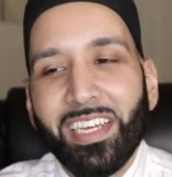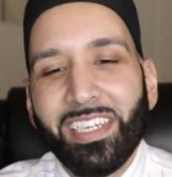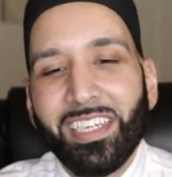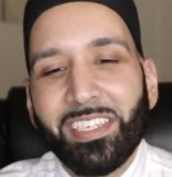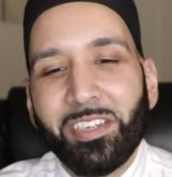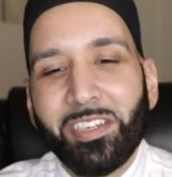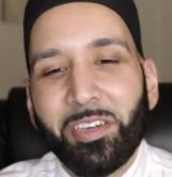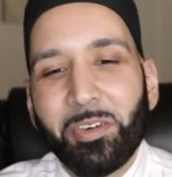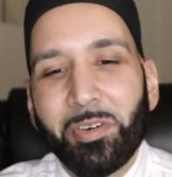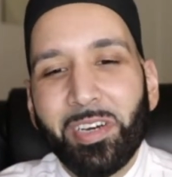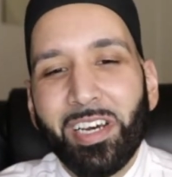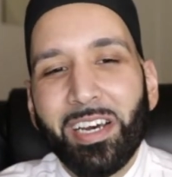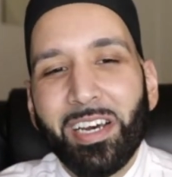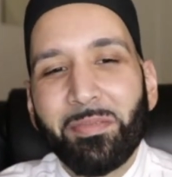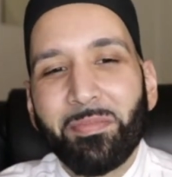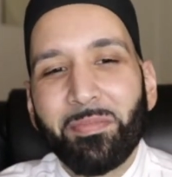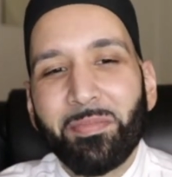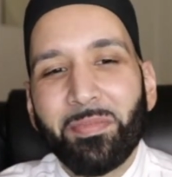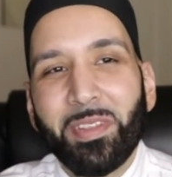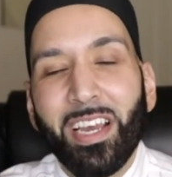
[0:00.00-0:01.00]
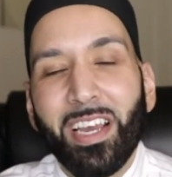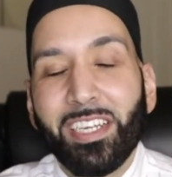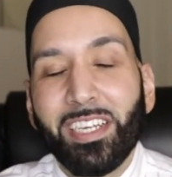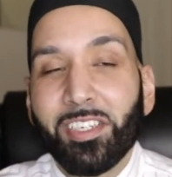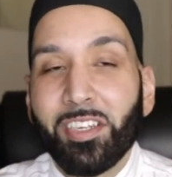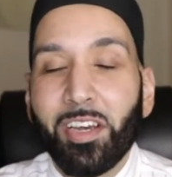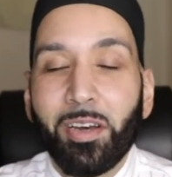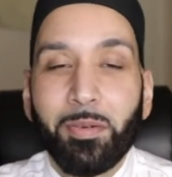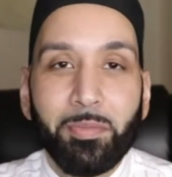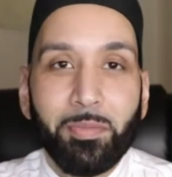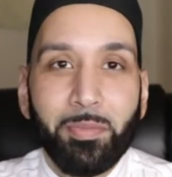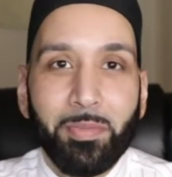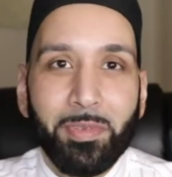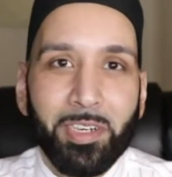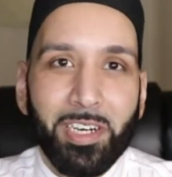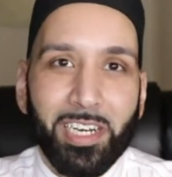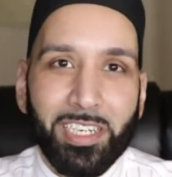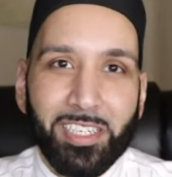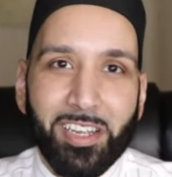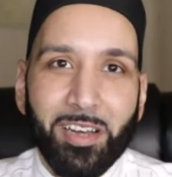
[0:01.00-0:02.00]
So I
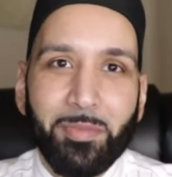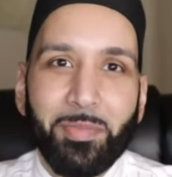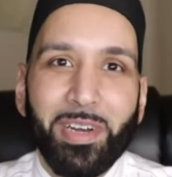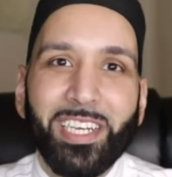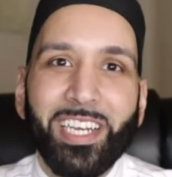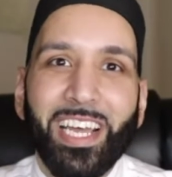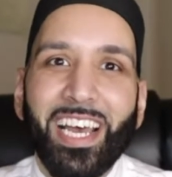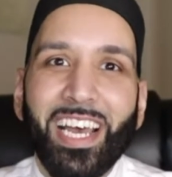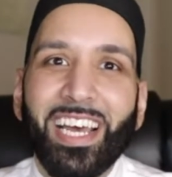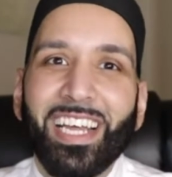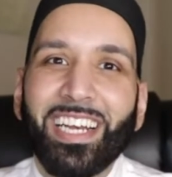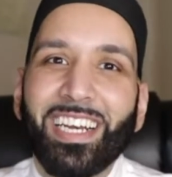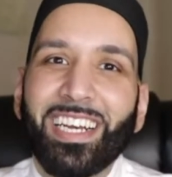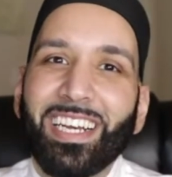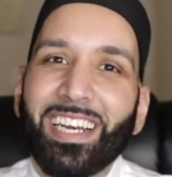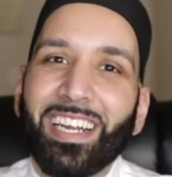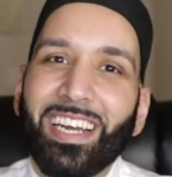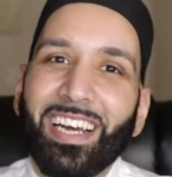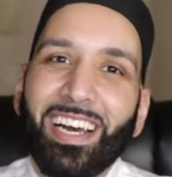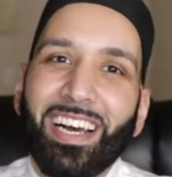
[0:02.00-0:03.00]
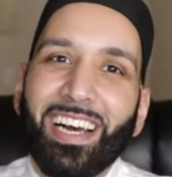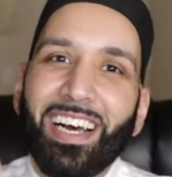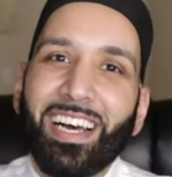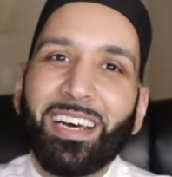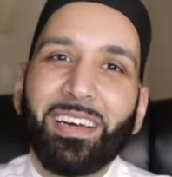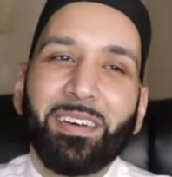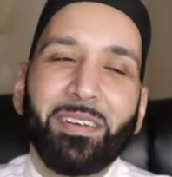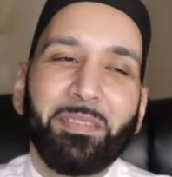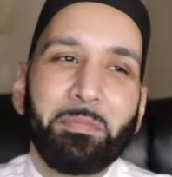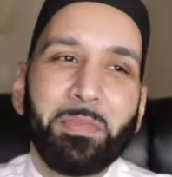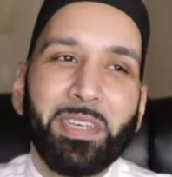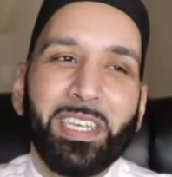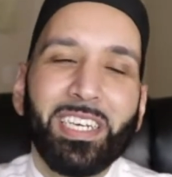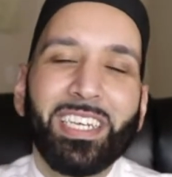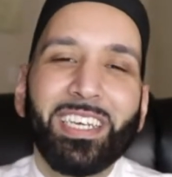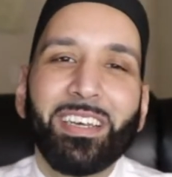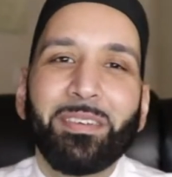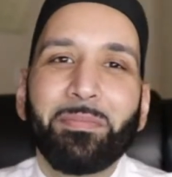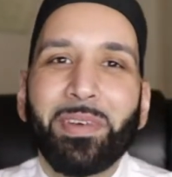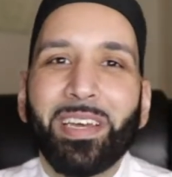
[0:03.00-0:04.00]
saw my dad meet
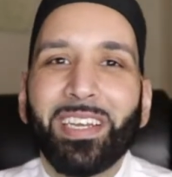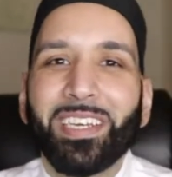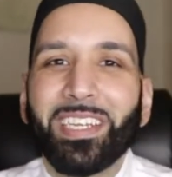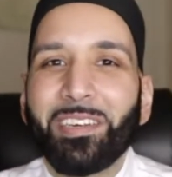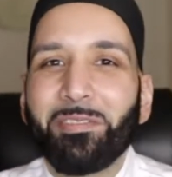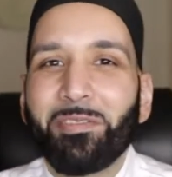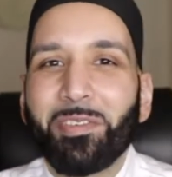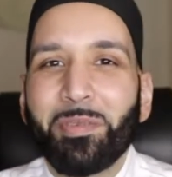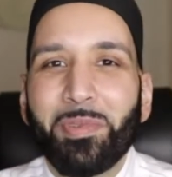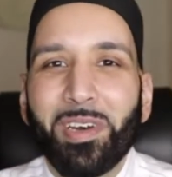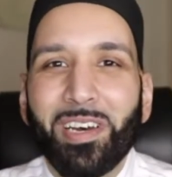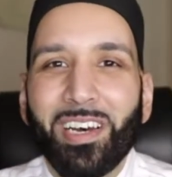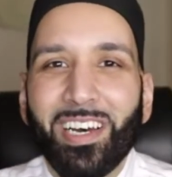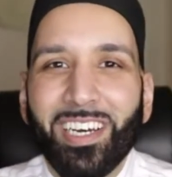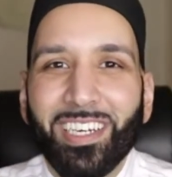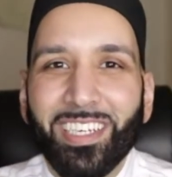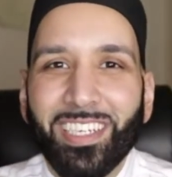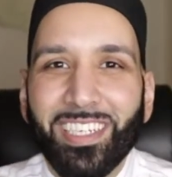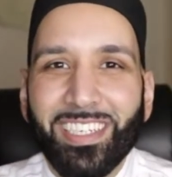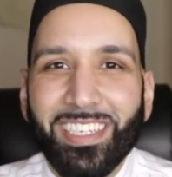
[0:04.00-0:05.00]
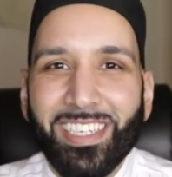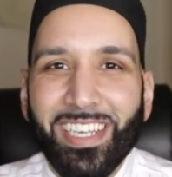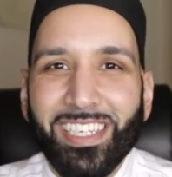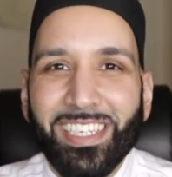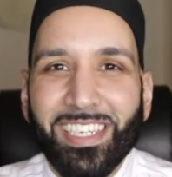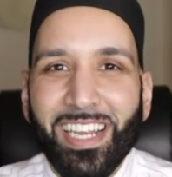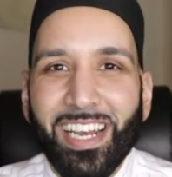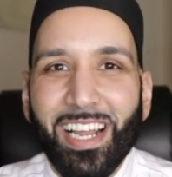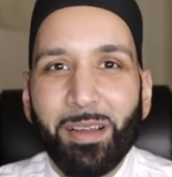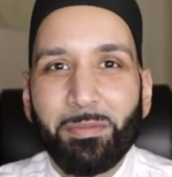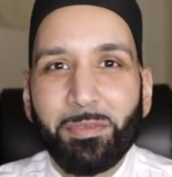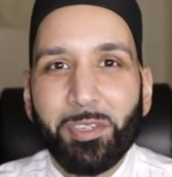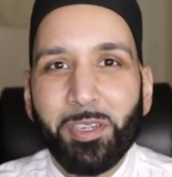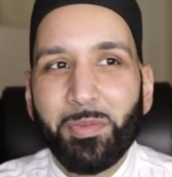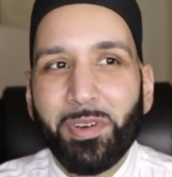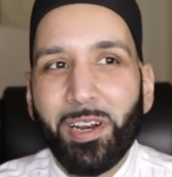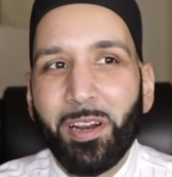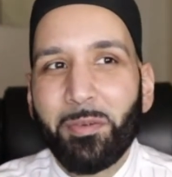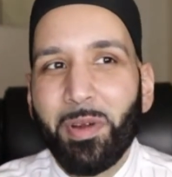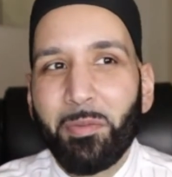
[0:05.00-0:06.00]
him and give him a hug and say salam to him.
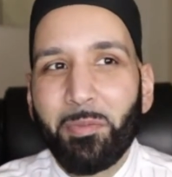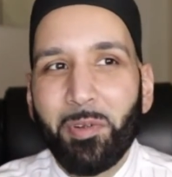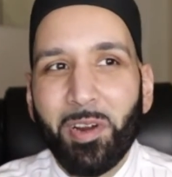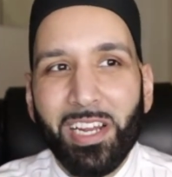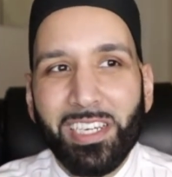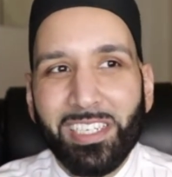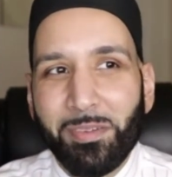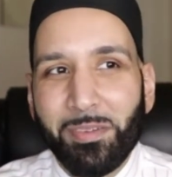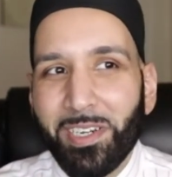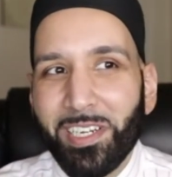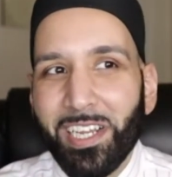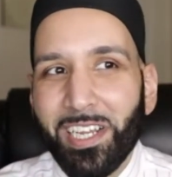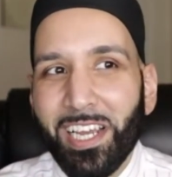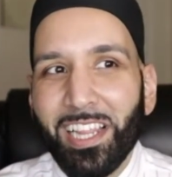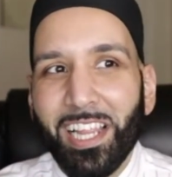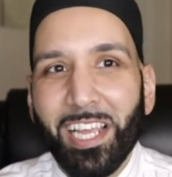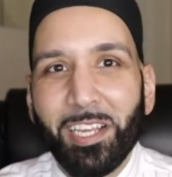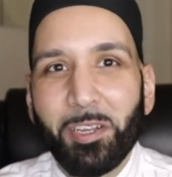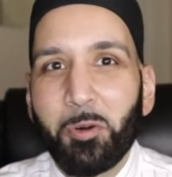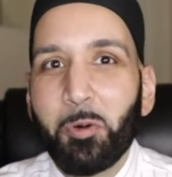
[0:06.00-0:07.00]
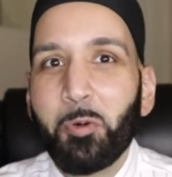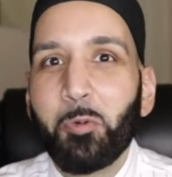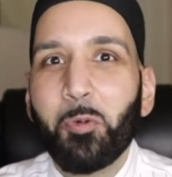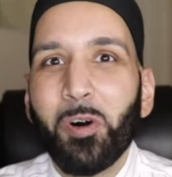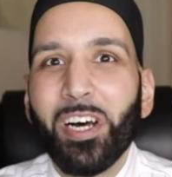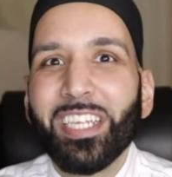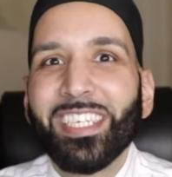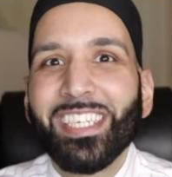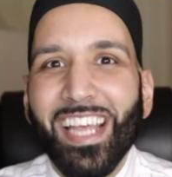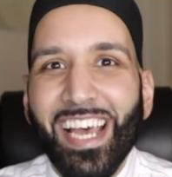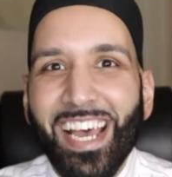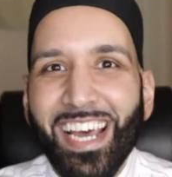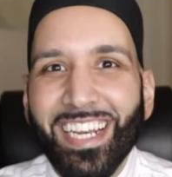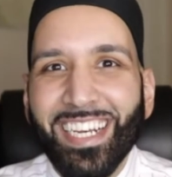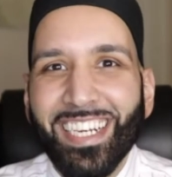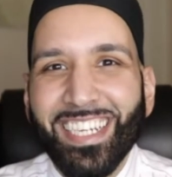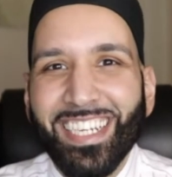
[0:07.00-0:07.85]
And I remember asking my dad, like, who was that?